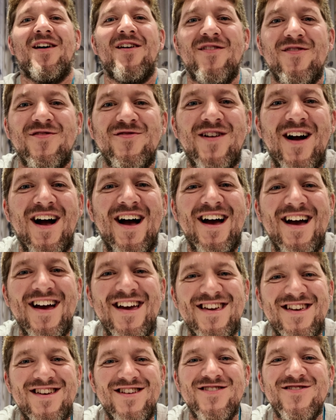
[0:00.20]
All
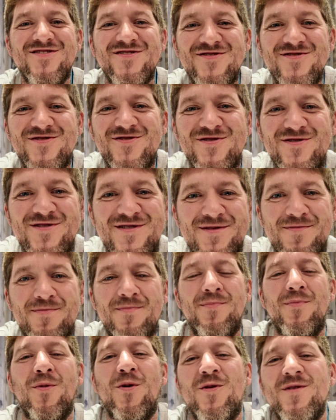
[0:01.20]
right, good
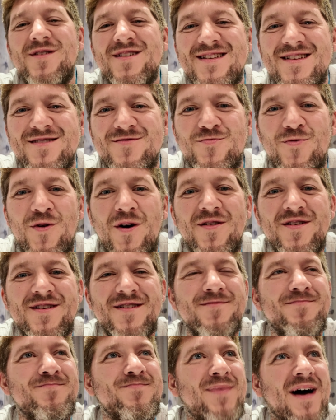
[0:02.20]
morning and
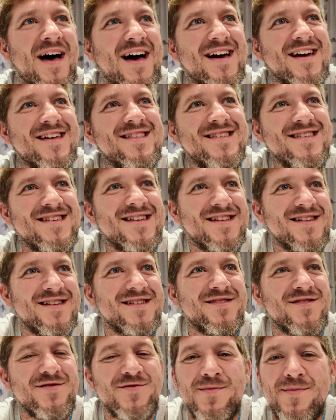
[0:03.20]
welcome back to yet
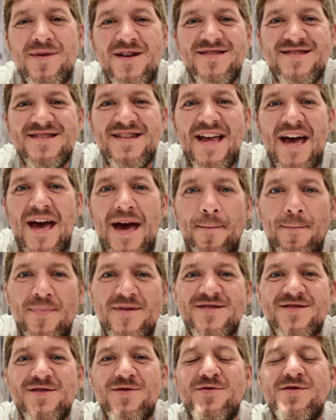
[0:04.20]
another amazing
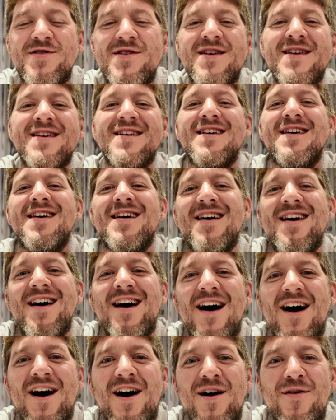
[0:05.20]
episode
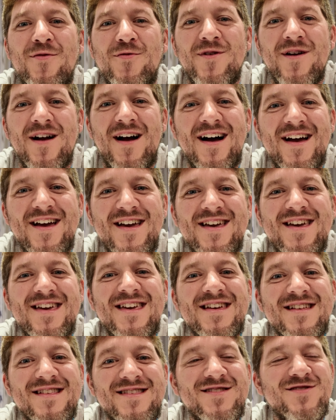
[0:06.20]
where I
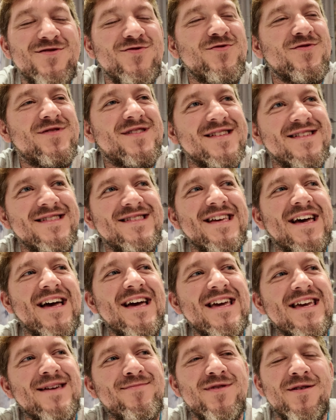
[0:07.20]
get to
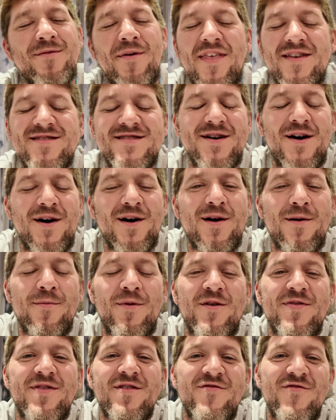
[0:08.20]
today be able to talk
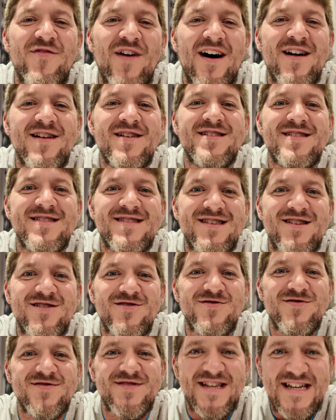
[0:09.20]
about the
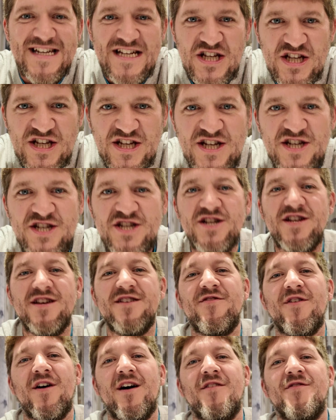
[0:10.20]
Volunteers
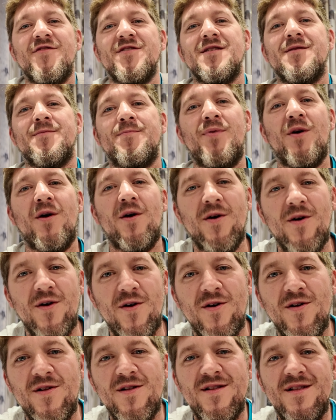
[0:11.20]
Initiative of
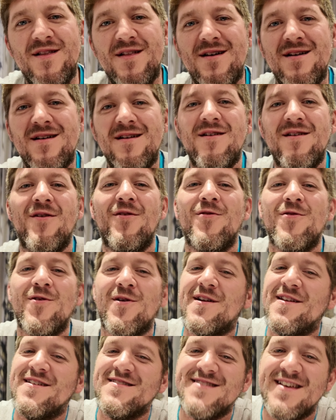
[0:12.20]
Nepal
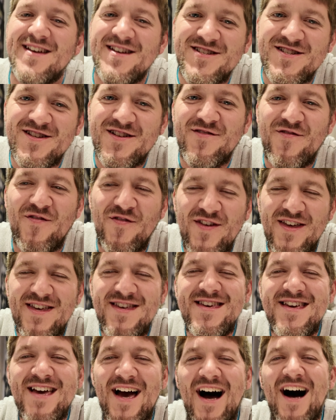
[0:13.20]
organization,
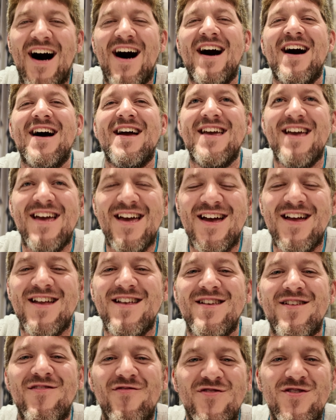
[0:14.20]

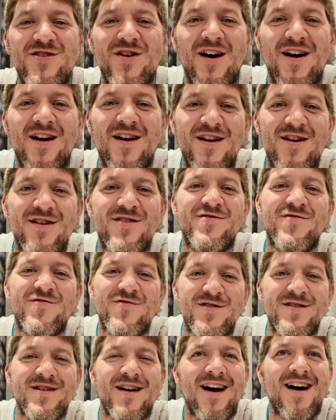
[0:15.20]
VIN, VIN,
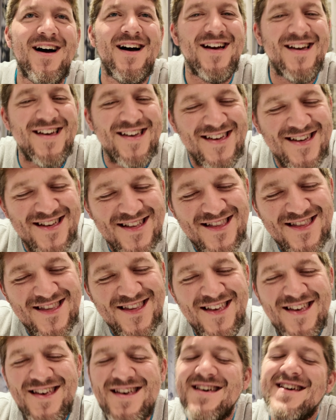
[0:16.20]
VIN.
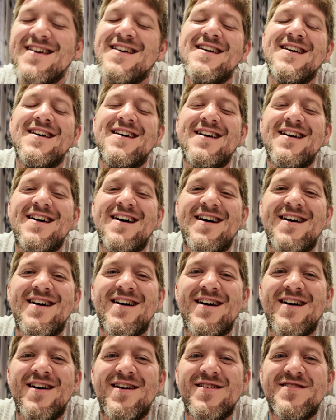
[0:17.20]

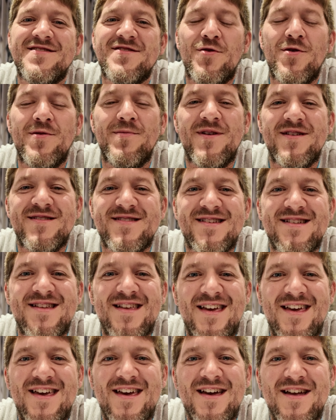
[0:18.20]
So amazing.
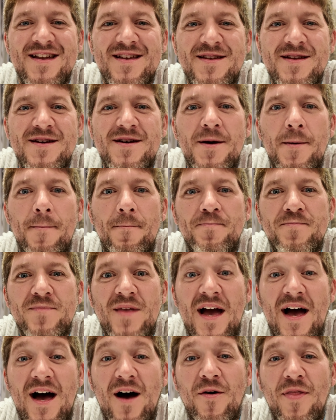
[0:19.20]
And
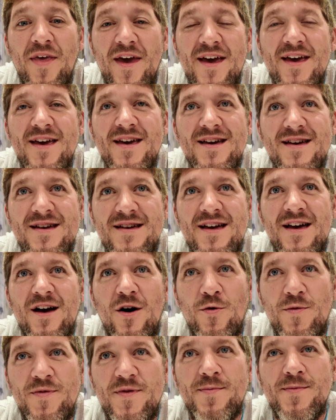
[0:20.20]
how they
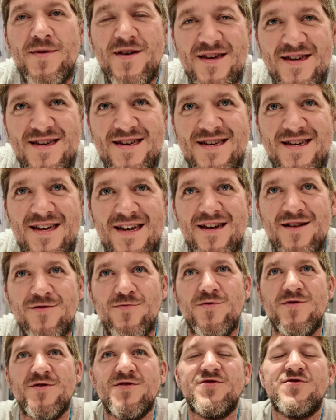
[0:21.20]
helped me
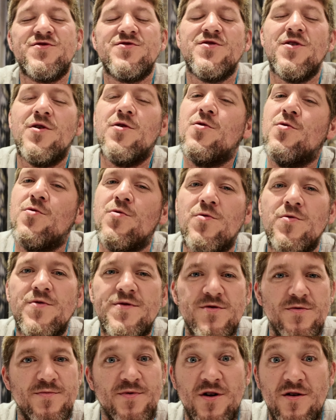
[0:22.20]
and were so
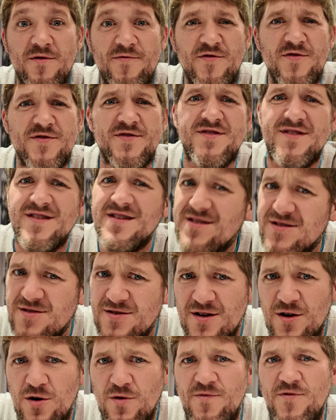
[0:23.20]
super helpful, still
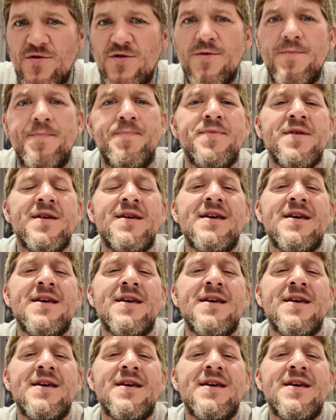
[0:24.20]
are helpful